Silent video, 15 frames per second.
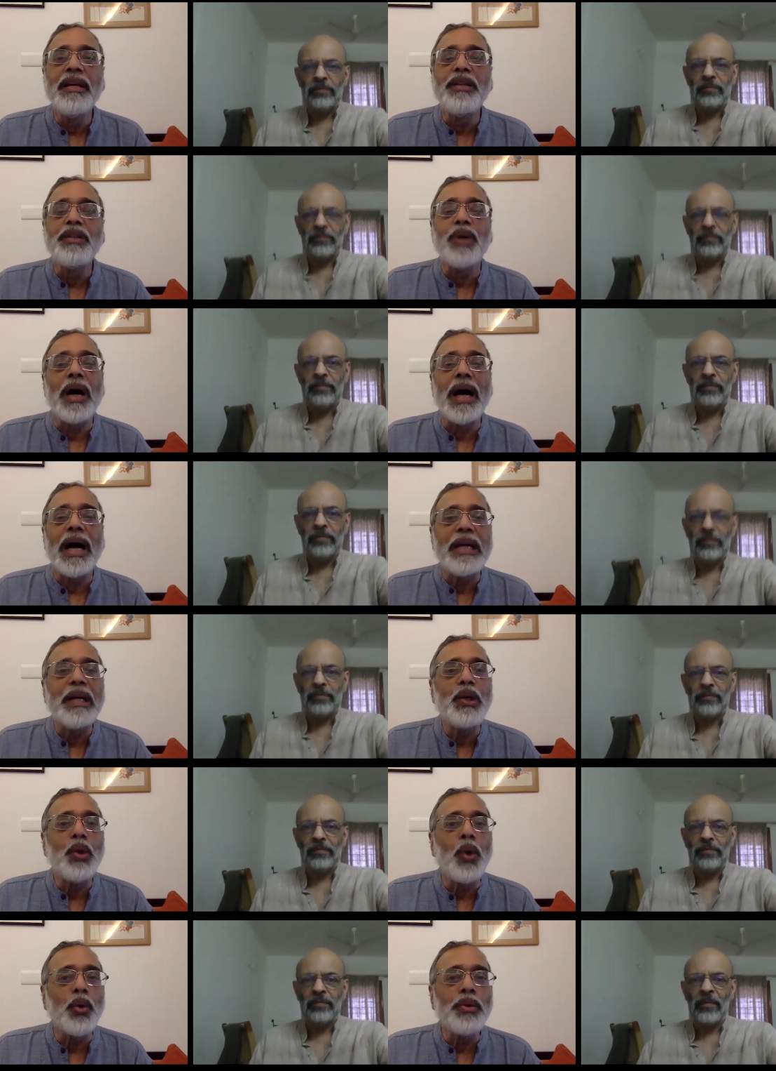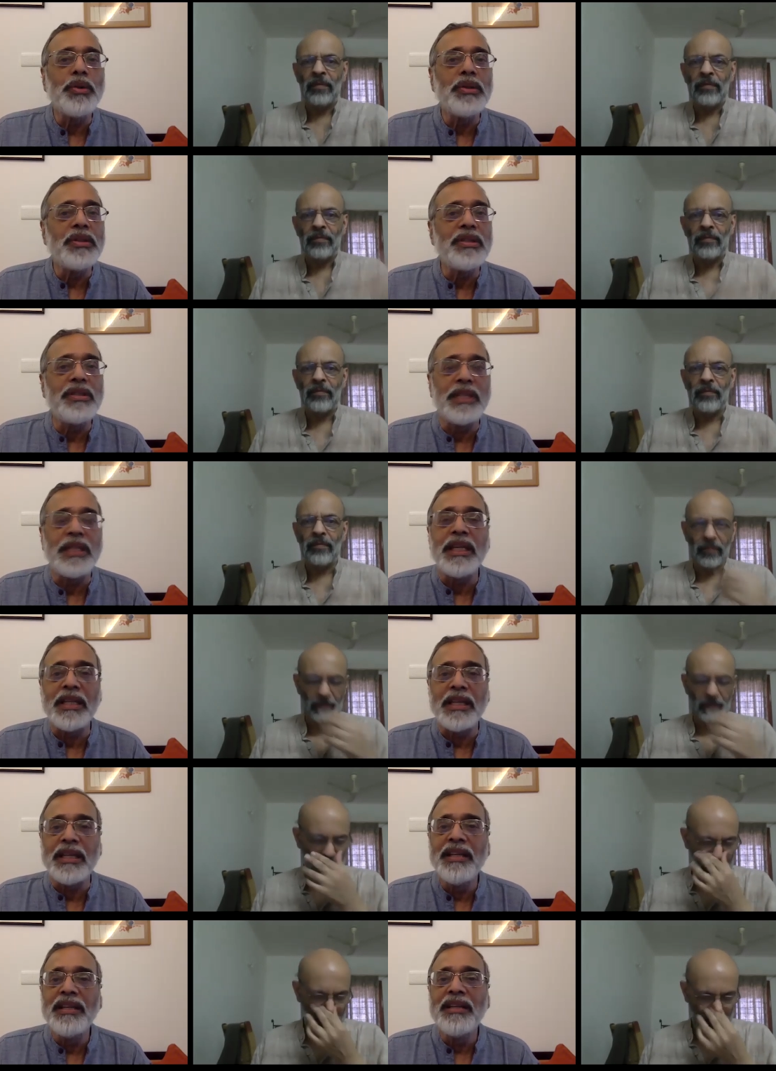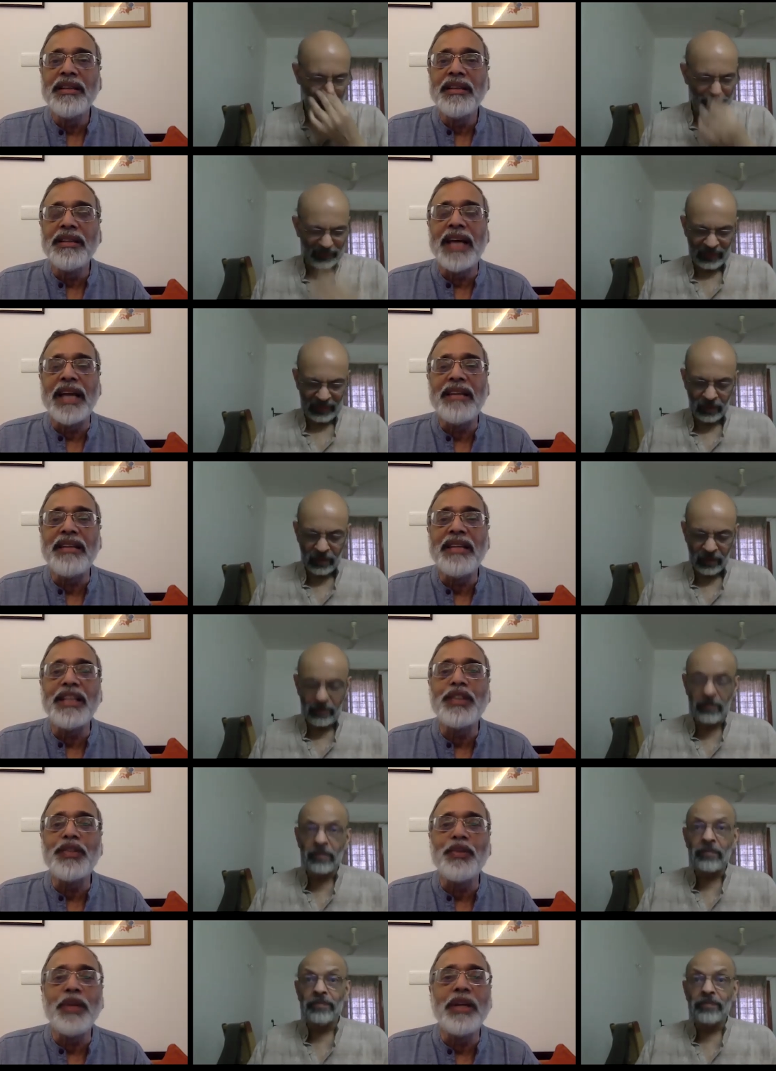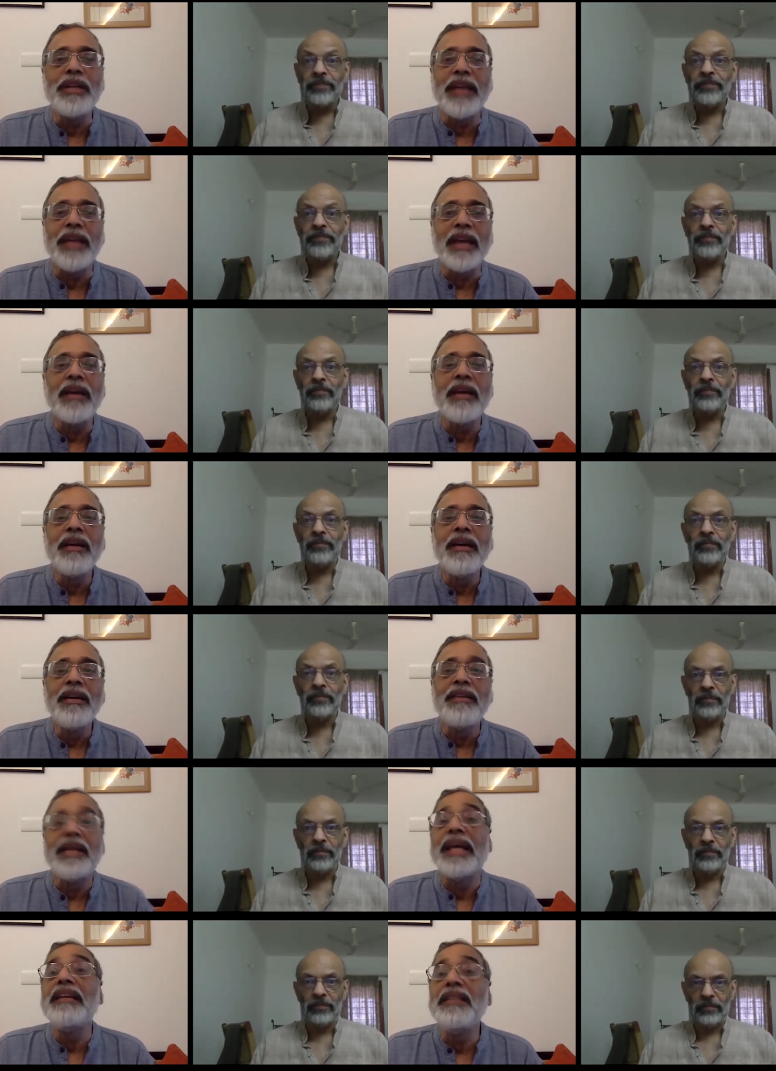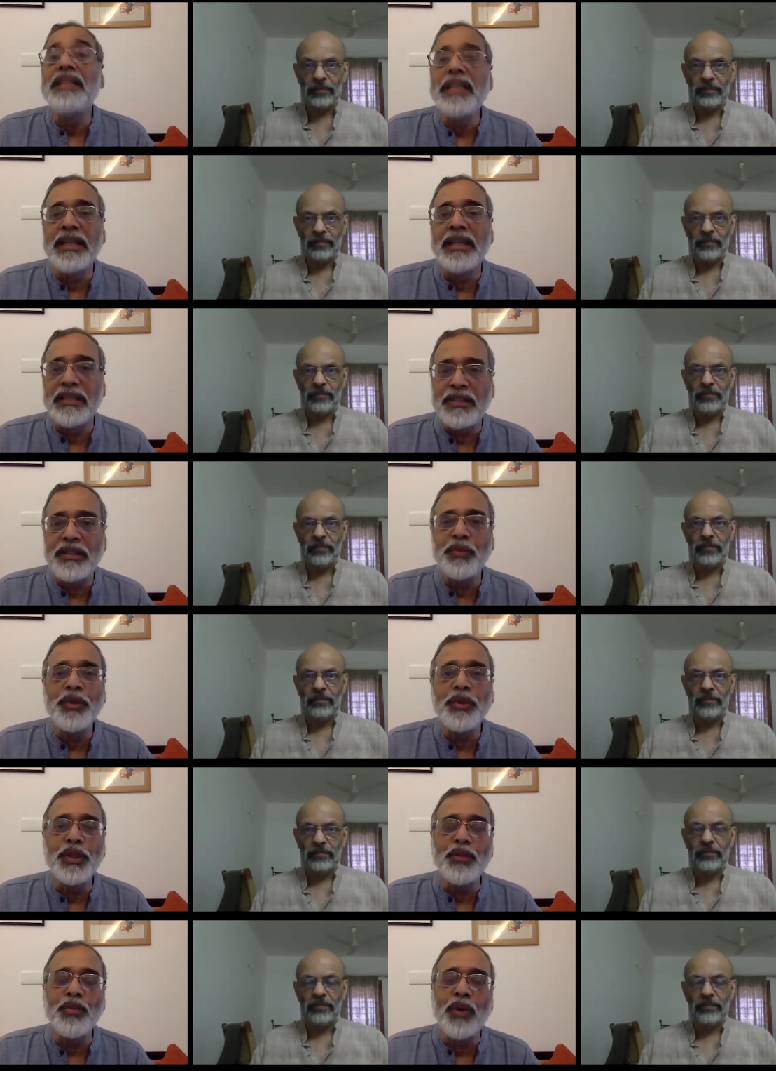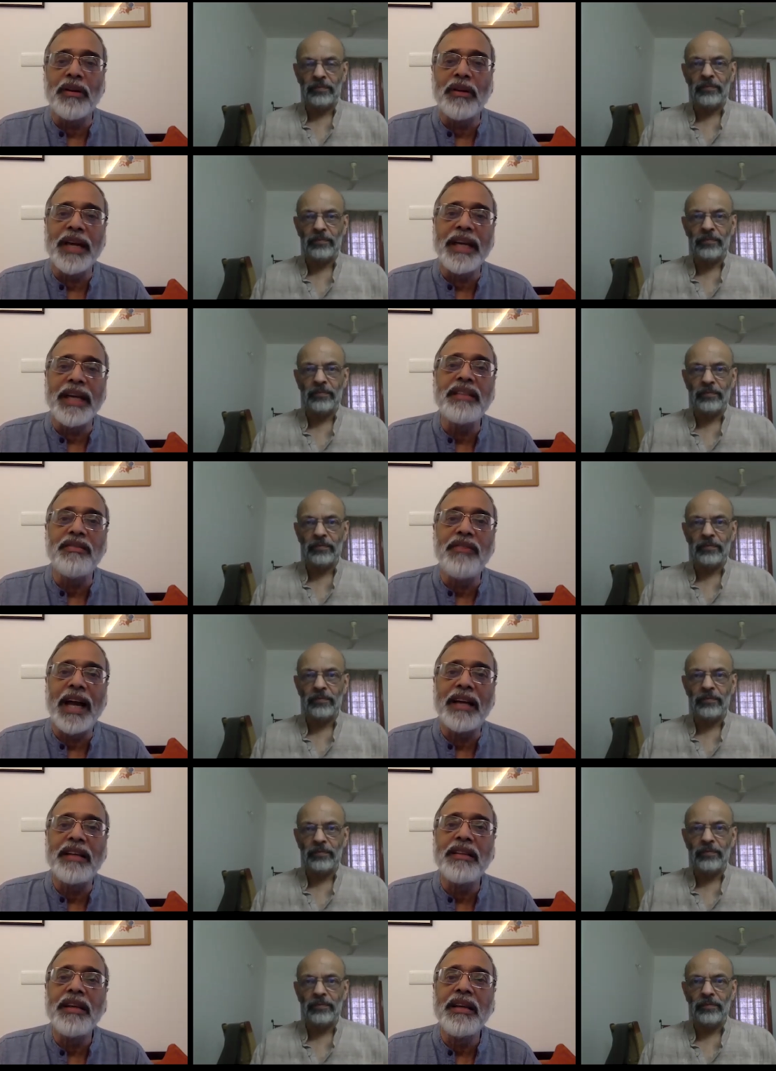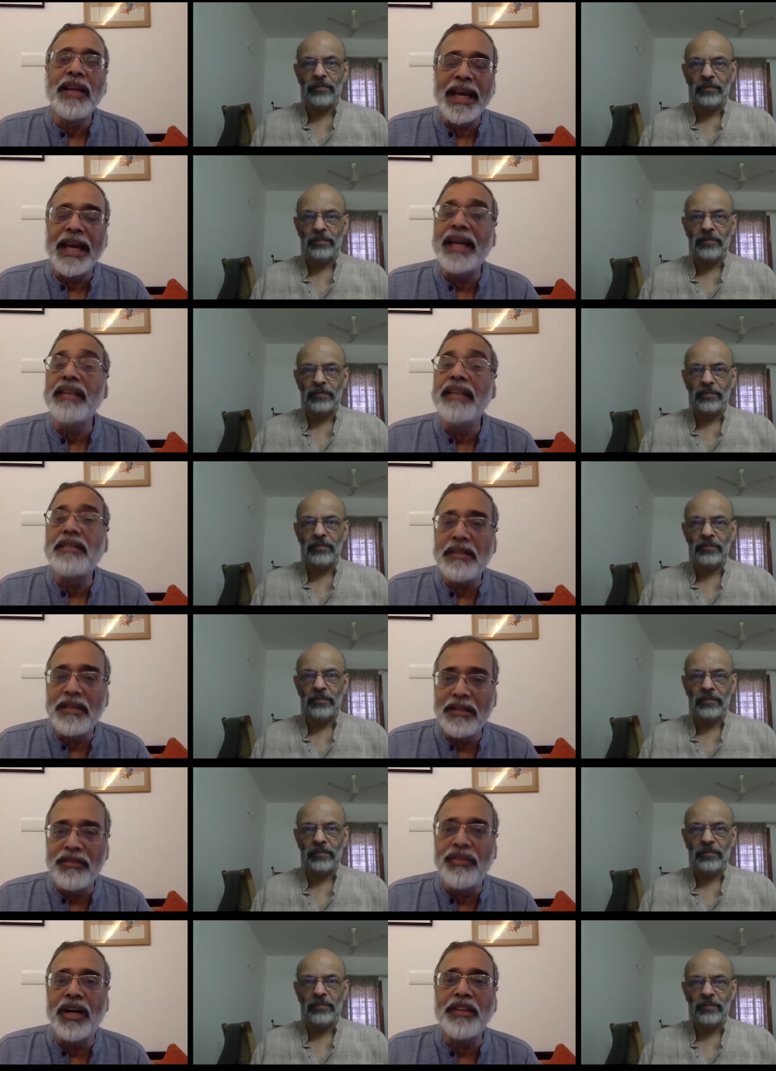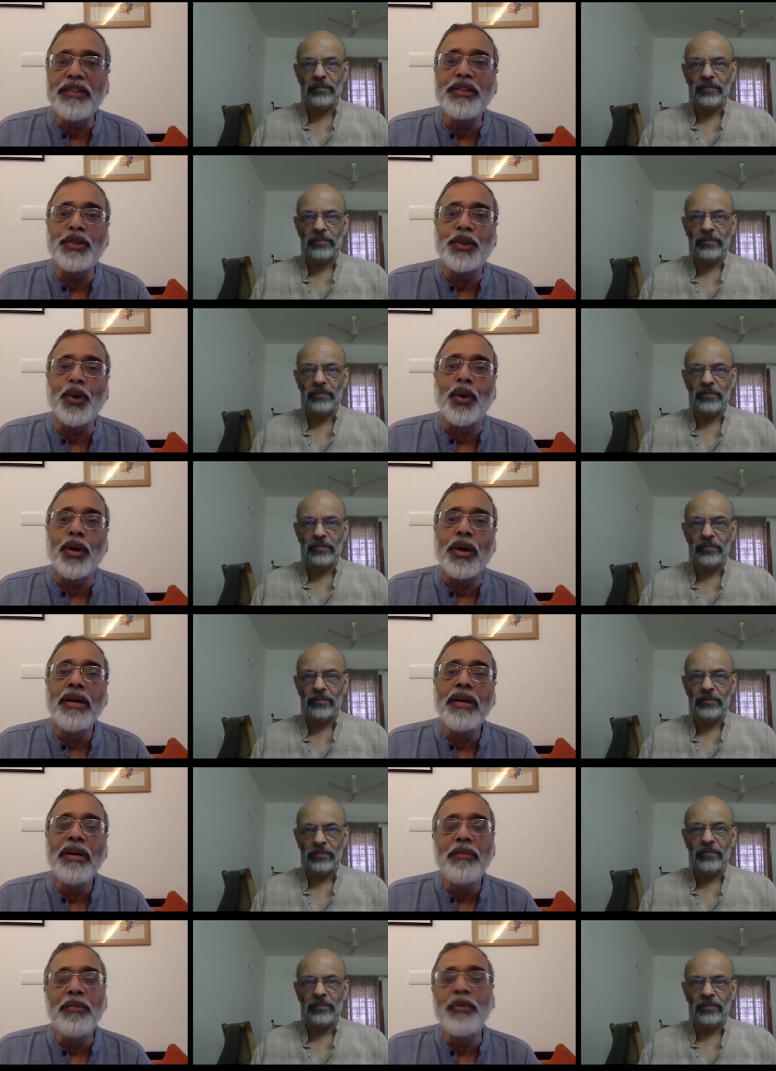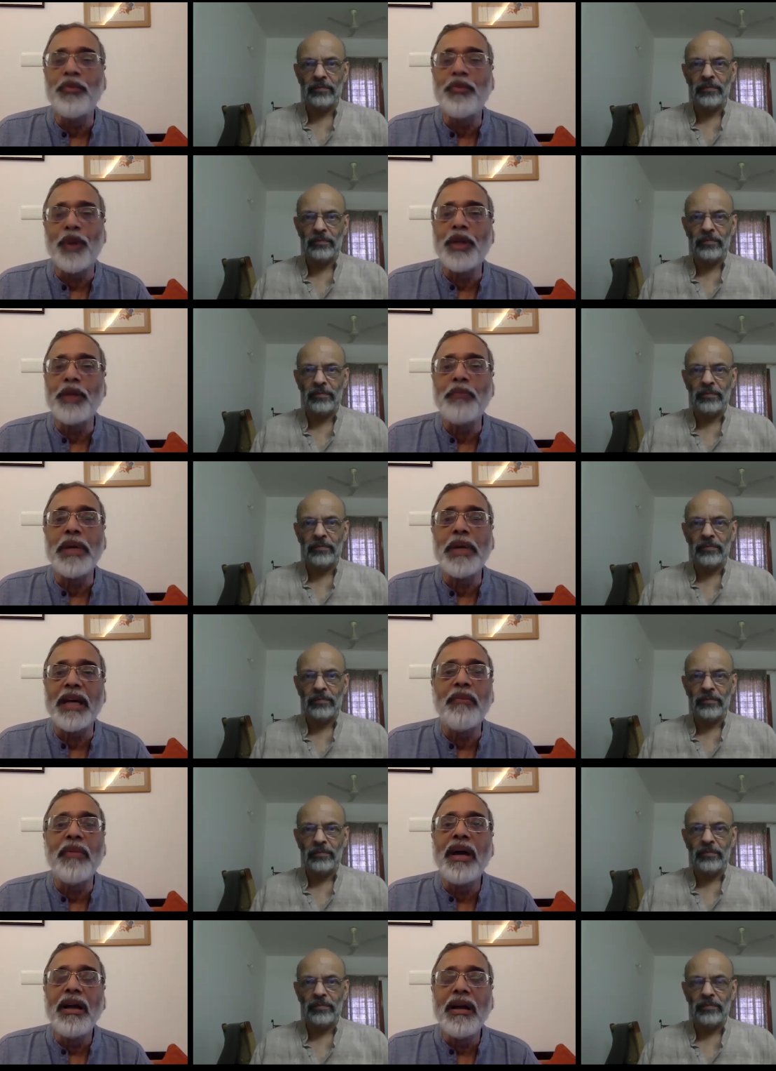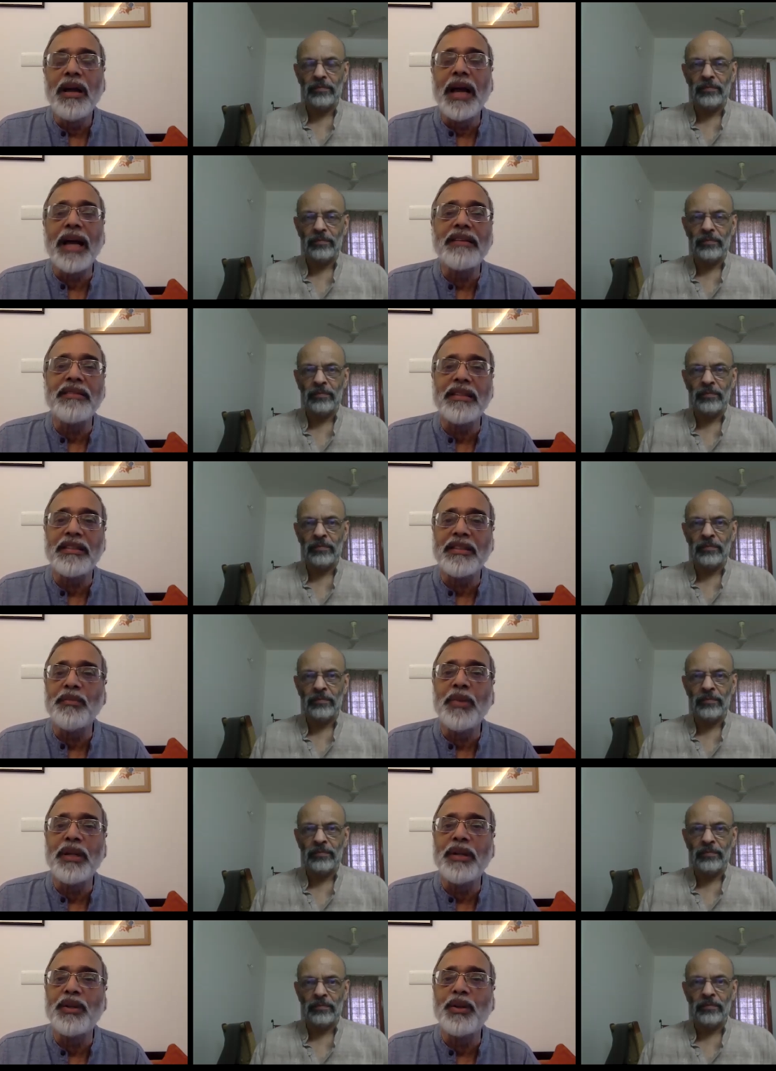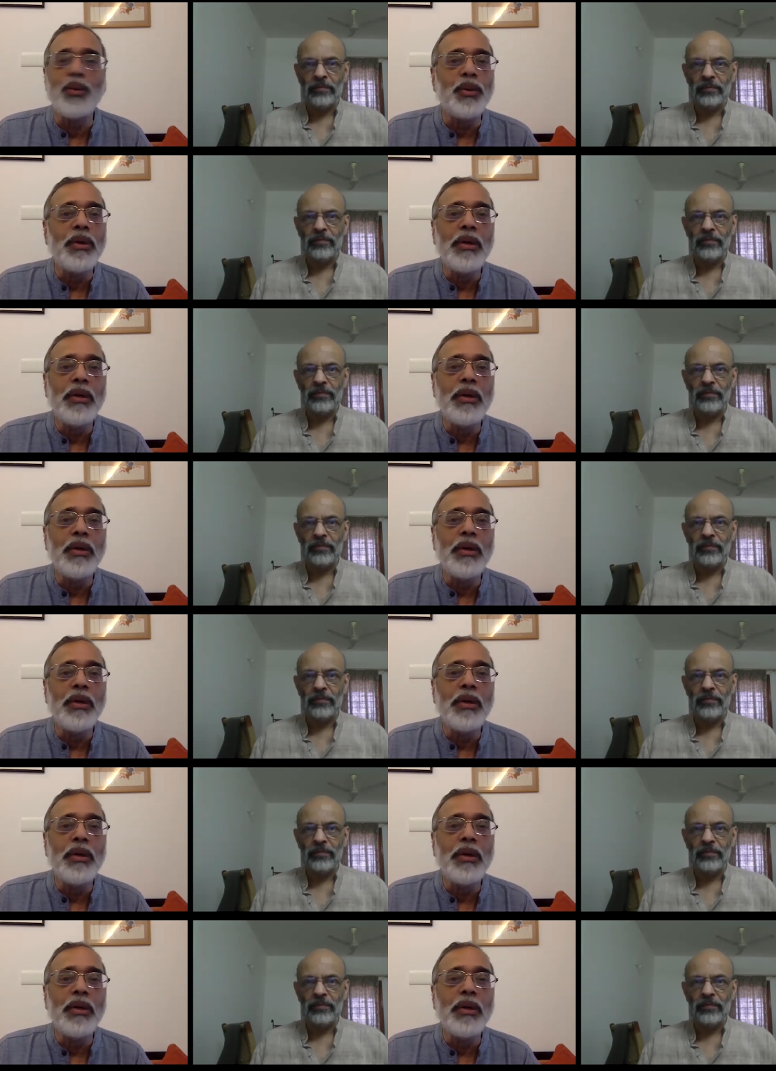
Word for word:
Speaker 1: So I don't see that this will take 10 years, which is what AIDS, back, AIDS drugs took before it became accessible to